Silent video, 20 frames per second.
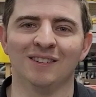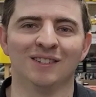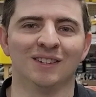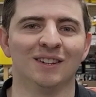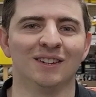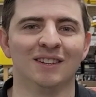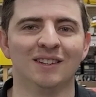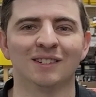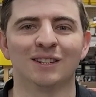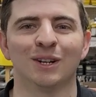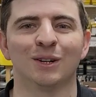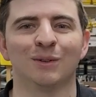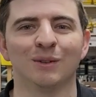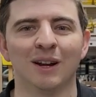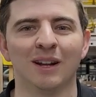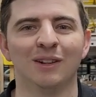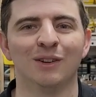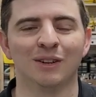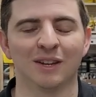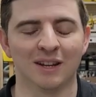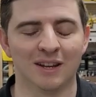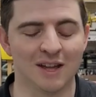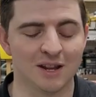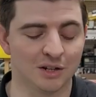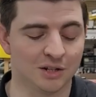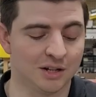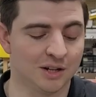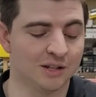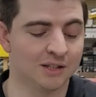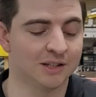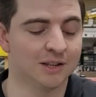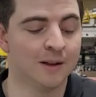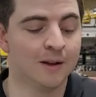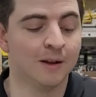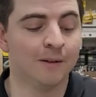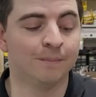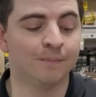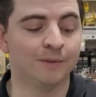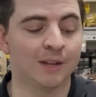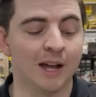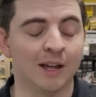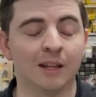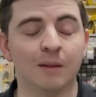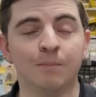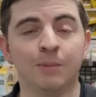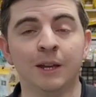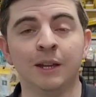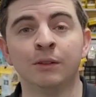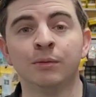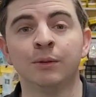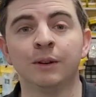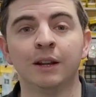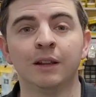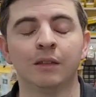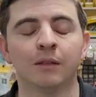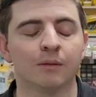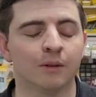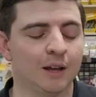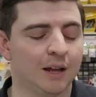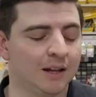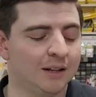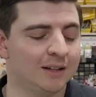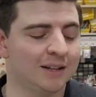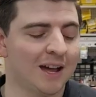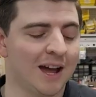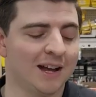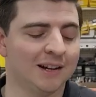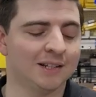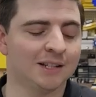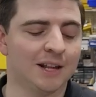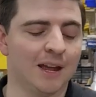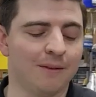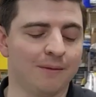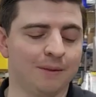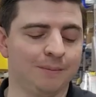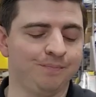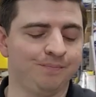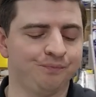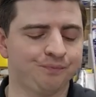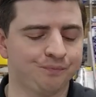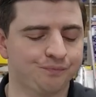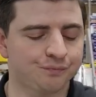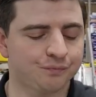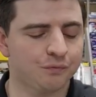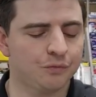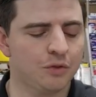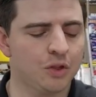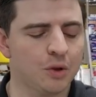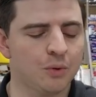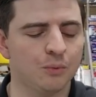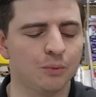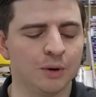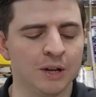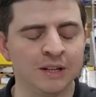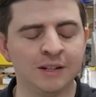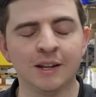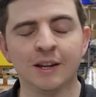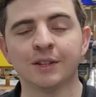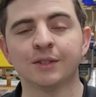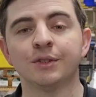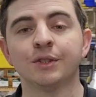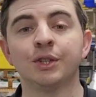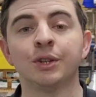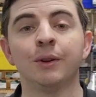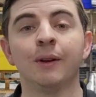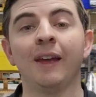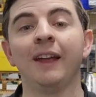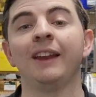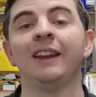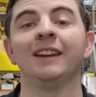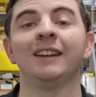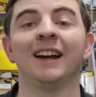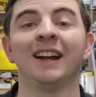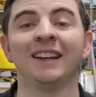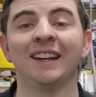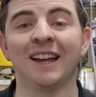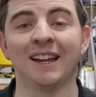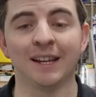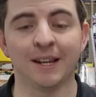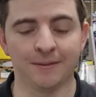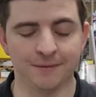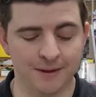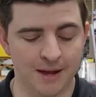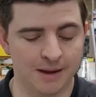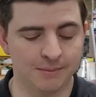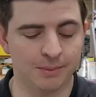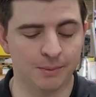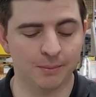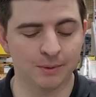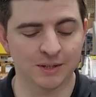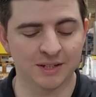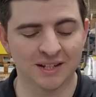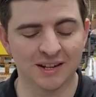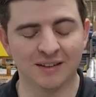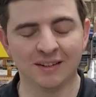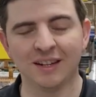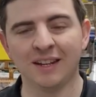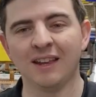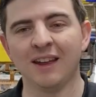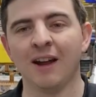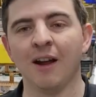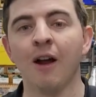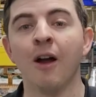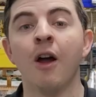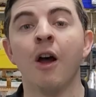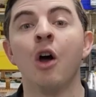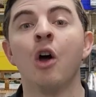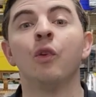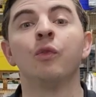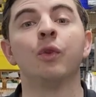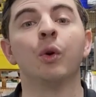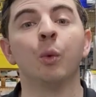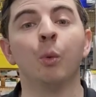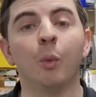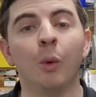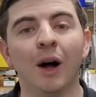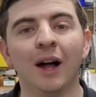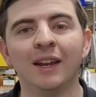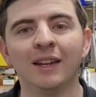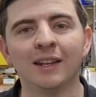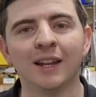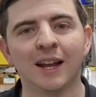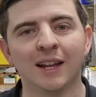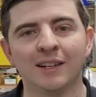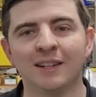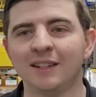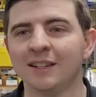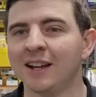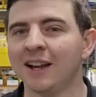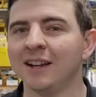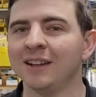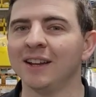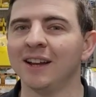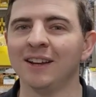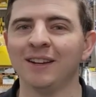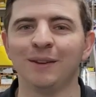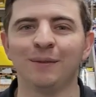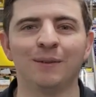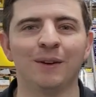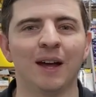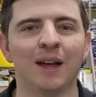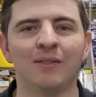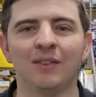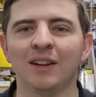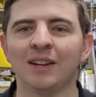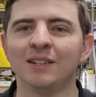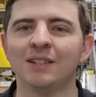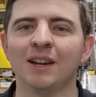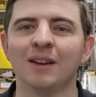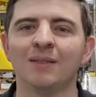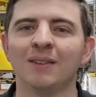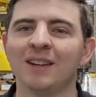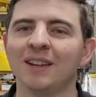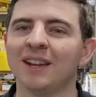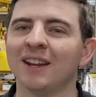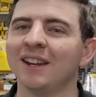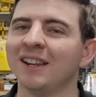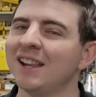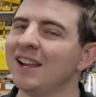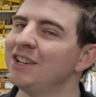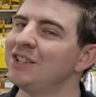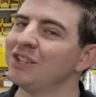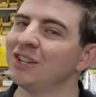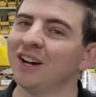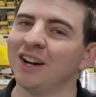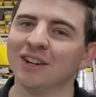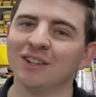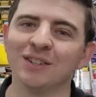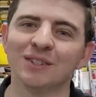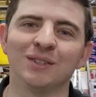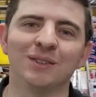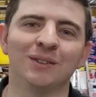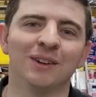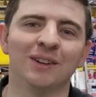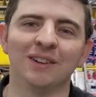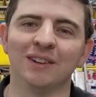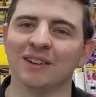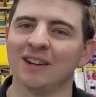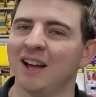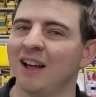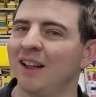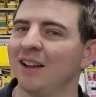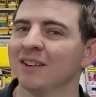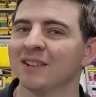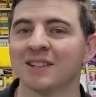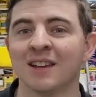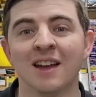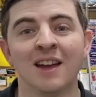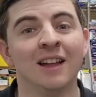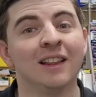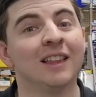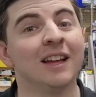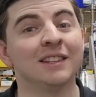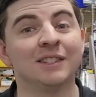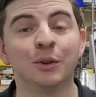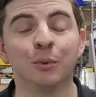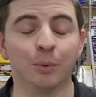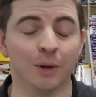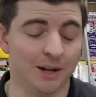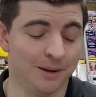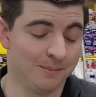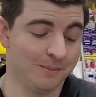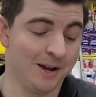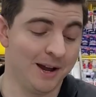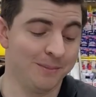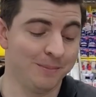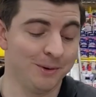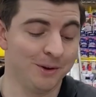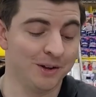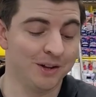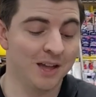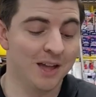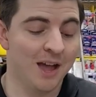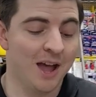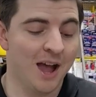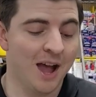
So these are great looking engines. Now the B23-7 retails for $289.95, but we're selling it here for $199.95. Anytime you can get an engine under $200, that's a win in my book.